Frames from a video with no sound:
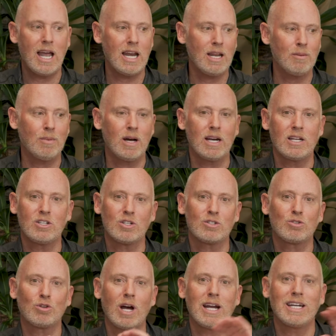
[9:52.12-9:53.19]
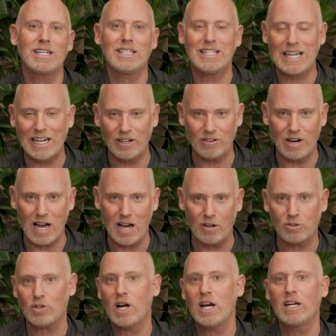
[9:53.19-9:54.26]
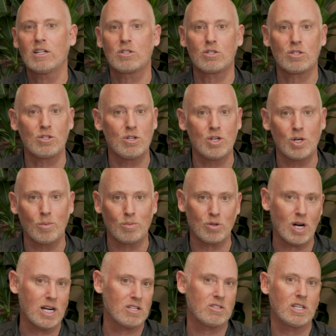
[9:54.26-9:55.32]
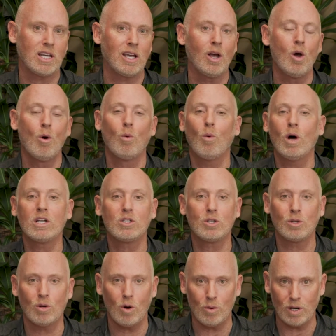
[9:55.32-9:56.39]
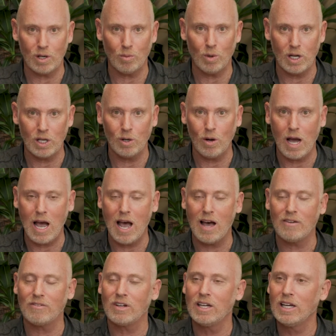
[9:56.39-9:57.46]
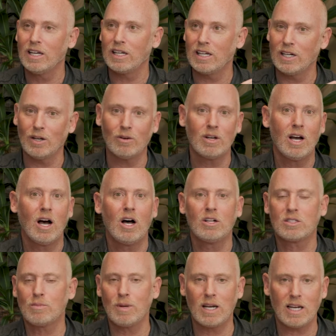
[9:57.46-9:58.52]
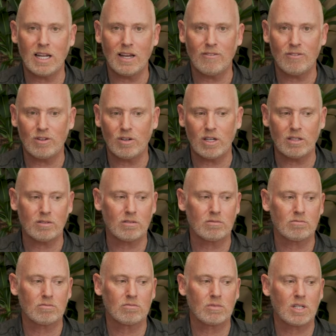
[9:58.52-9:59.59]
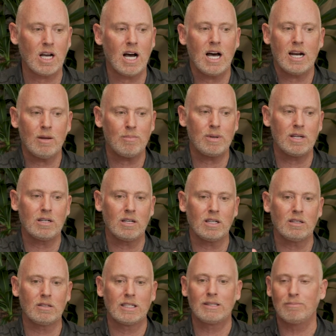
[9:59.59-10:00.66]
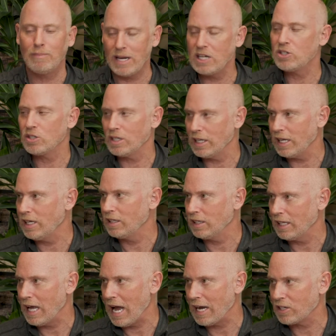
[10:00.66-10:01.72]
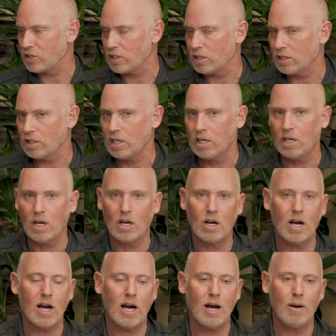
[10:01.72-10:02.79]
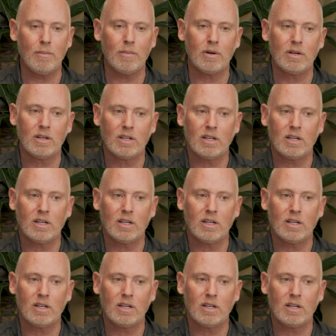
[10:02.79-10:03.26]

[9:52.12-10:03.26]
anybody just trying to dig around, trying to snoop, trying to see what you own and what you have. You know, ultimately, if you get caught up in major legal action, um,